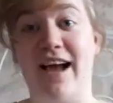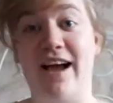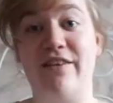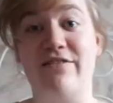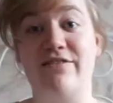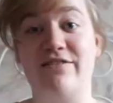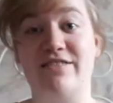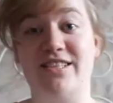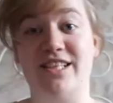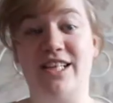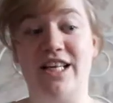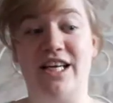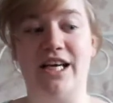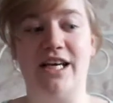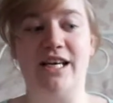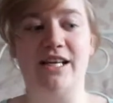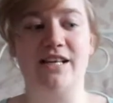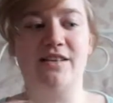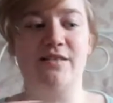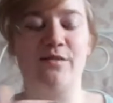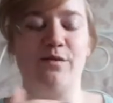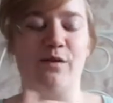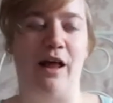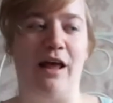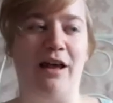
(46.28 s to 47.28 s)
have to
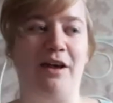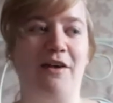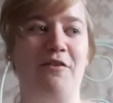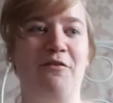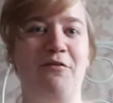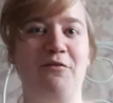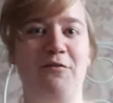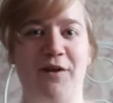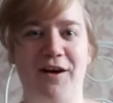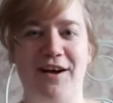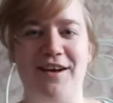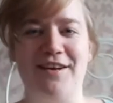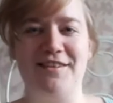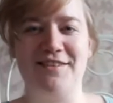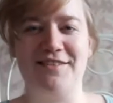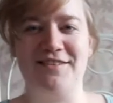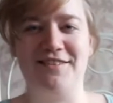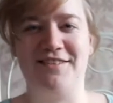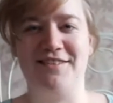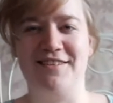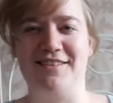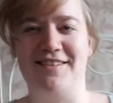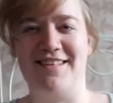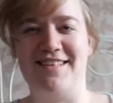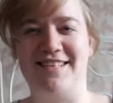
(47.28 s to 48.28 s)
like fight
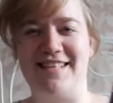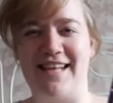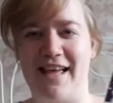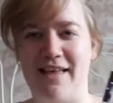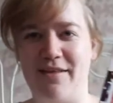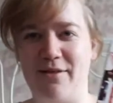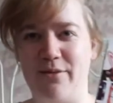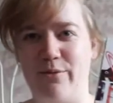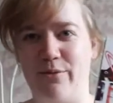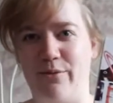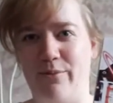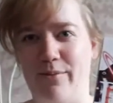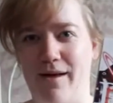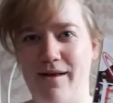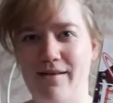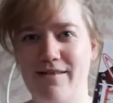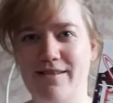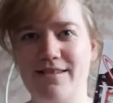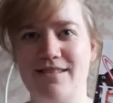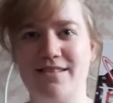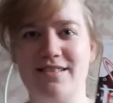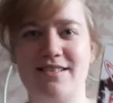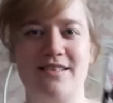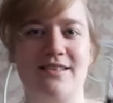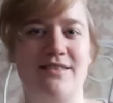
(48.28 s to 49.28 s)
to the death
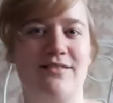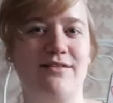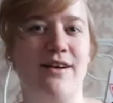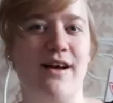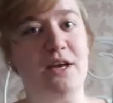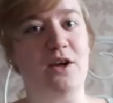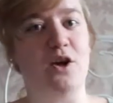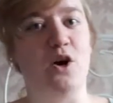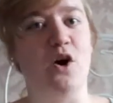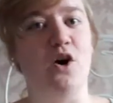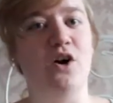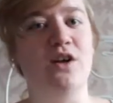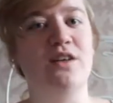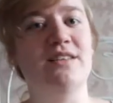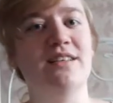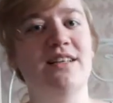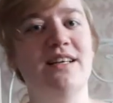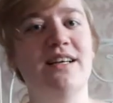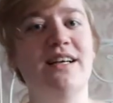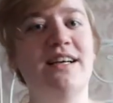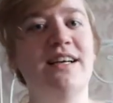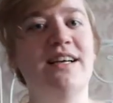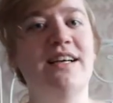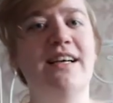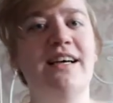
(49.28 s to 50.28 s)
almost to a god,
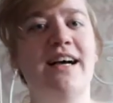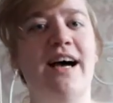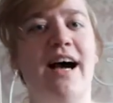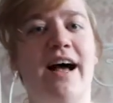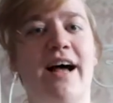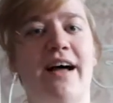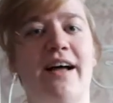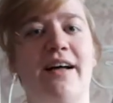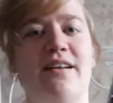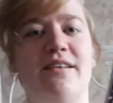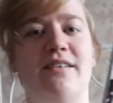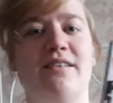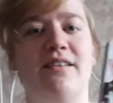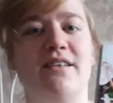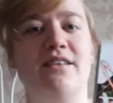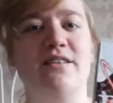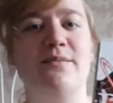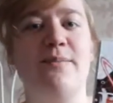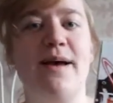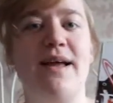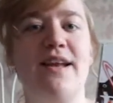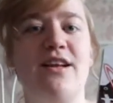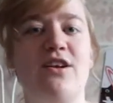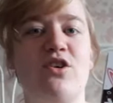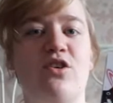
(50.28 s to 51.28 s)
and
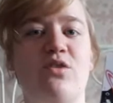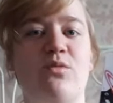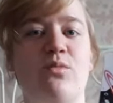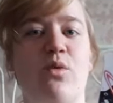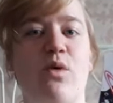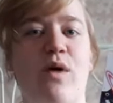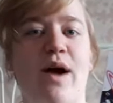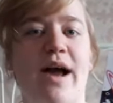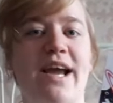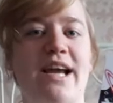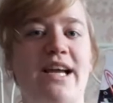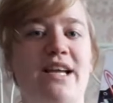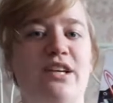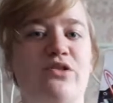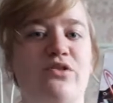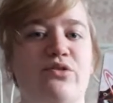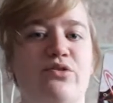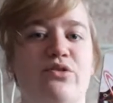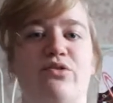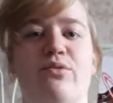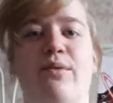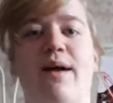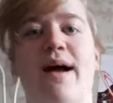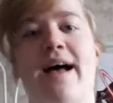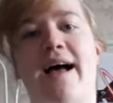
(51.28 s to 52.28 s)
depending on what angel
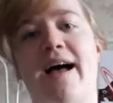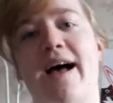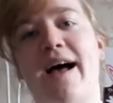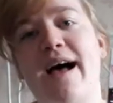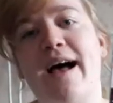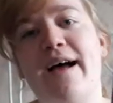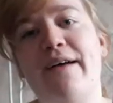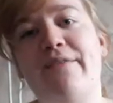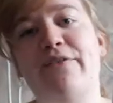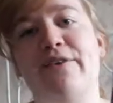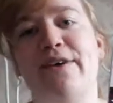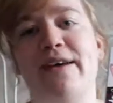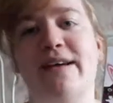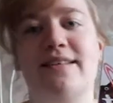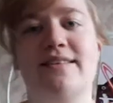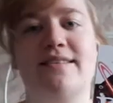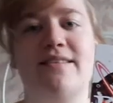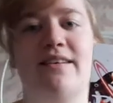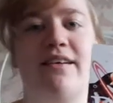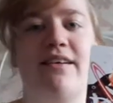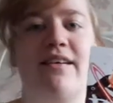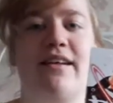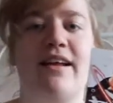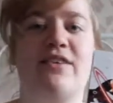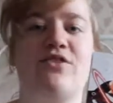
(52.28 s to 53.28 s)
you have, you get
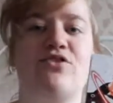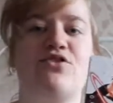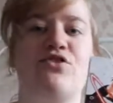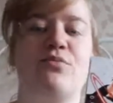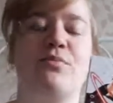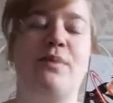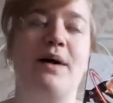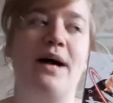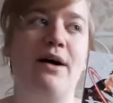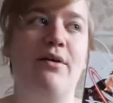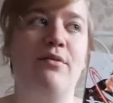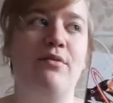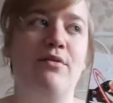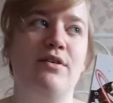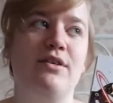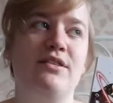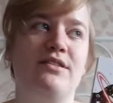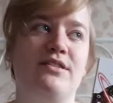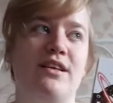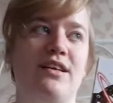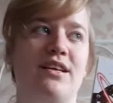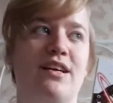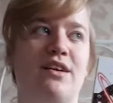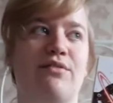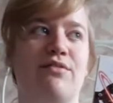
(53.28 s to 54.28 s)
certain extra powers.
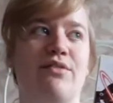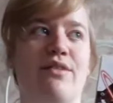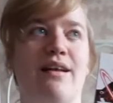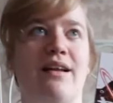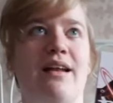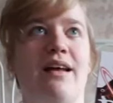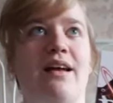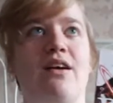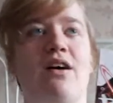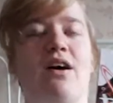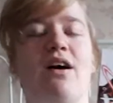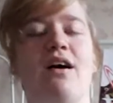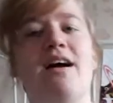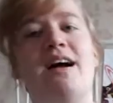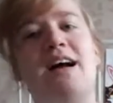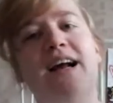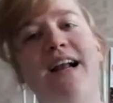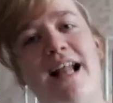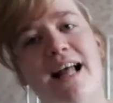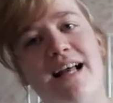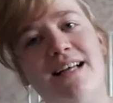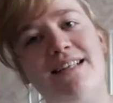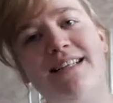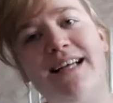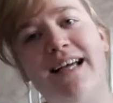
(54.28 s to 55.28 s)
Like if they're like a higher
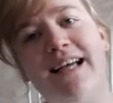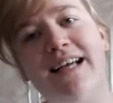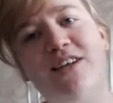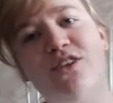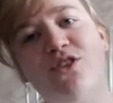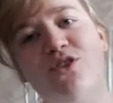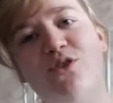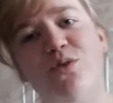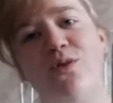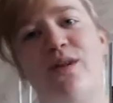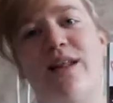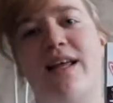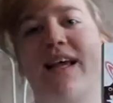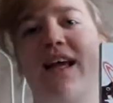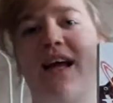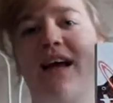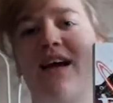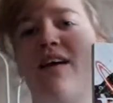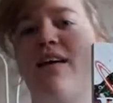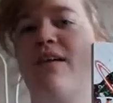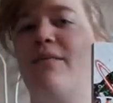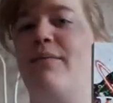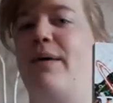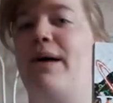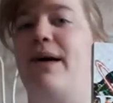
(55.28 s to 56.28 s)
class angel, they get
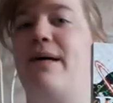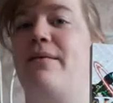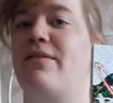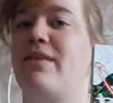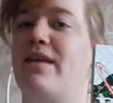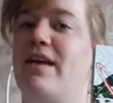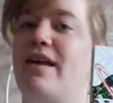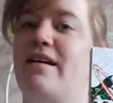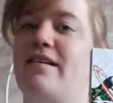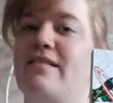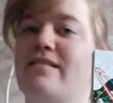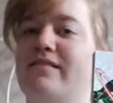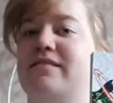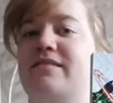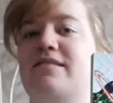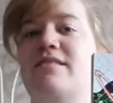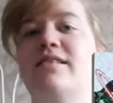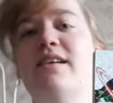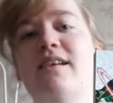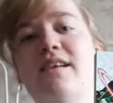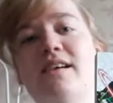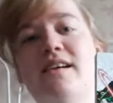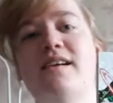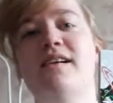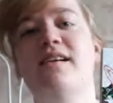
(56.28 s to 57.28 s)
better things, and
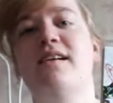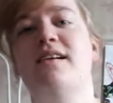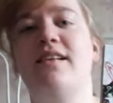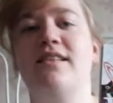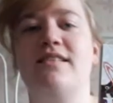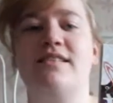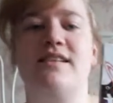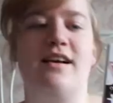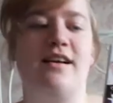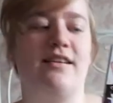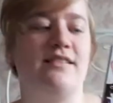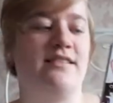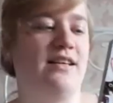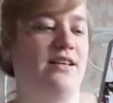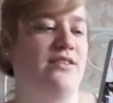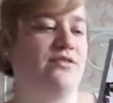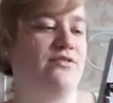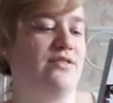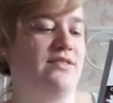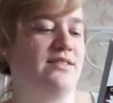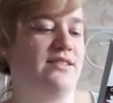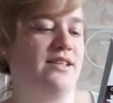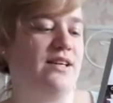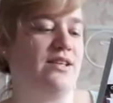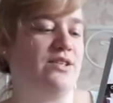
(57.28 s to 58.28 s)
etc,
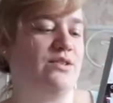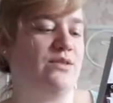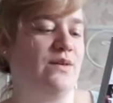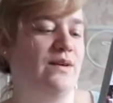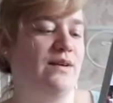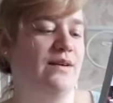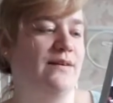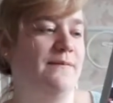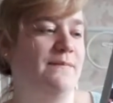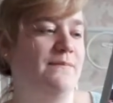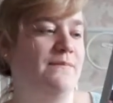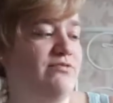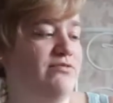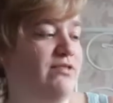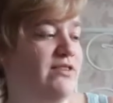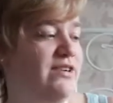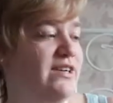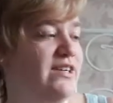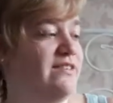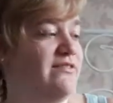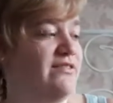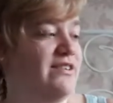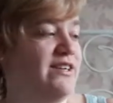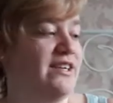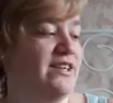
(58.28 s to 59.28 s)
etc.
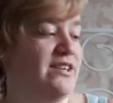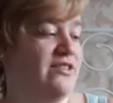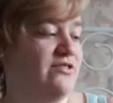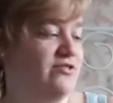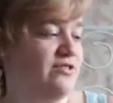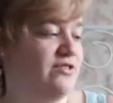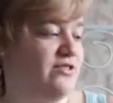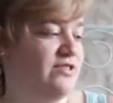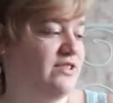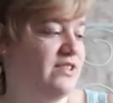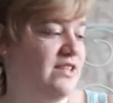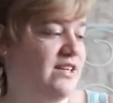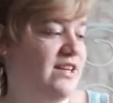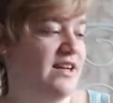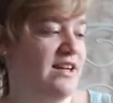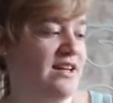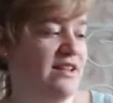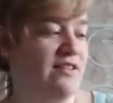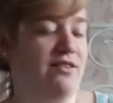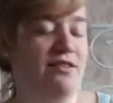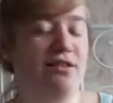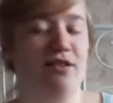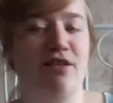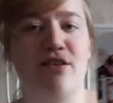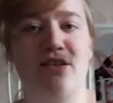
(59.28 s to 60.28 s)
Really interesting,
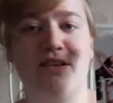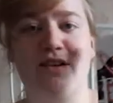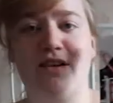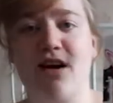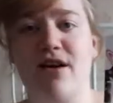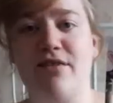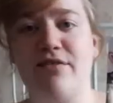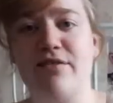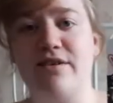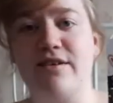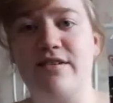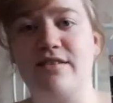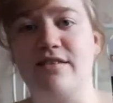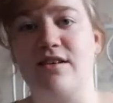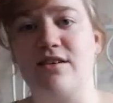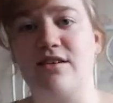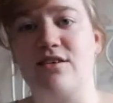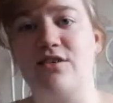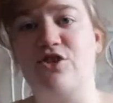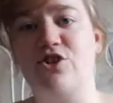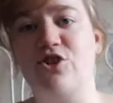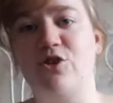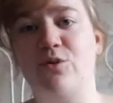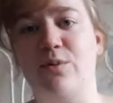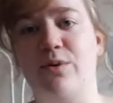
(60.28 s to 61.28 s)
and the cover is like
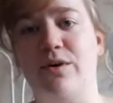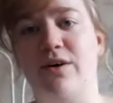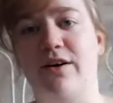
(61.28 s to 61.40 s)
super